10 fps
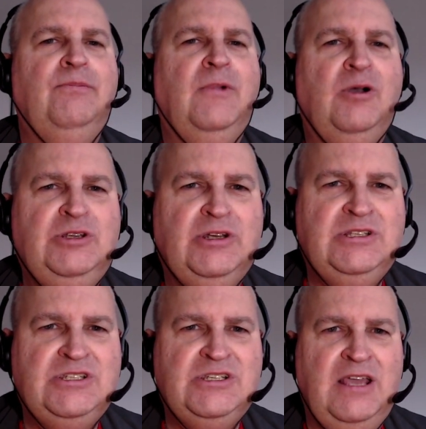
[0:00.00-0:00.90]
we trying
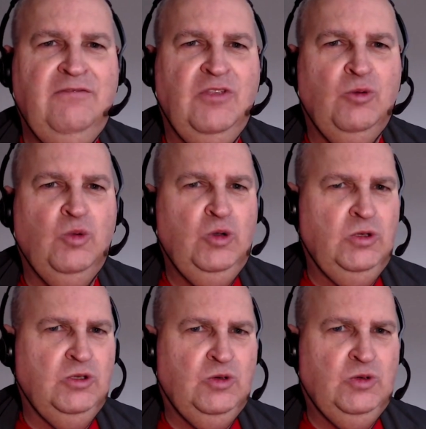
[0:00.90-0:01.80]
to save the
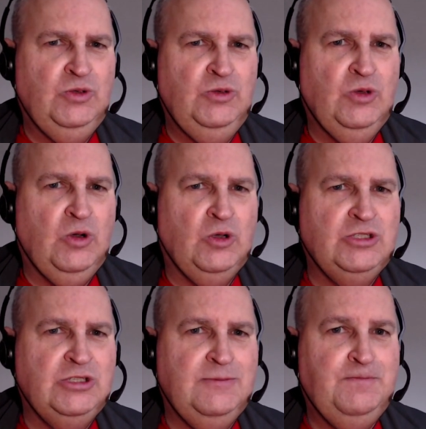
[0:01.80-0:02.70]
world or
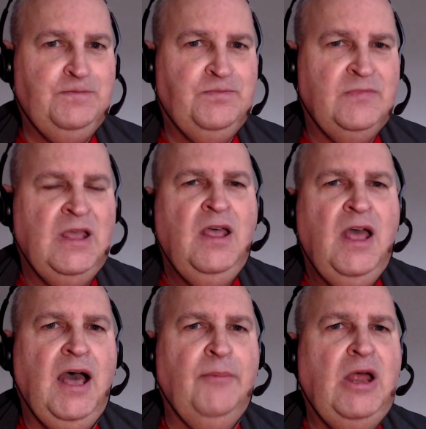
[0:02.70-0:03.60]
not?
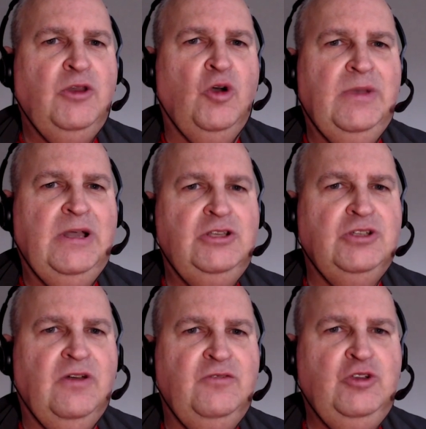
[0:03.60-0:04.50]
No
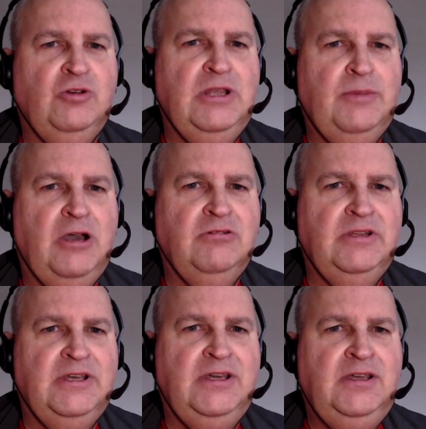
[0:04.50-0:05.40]
mention of nuclear power
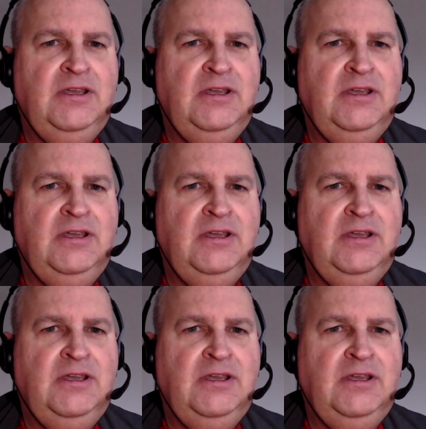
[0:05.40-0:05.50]
there.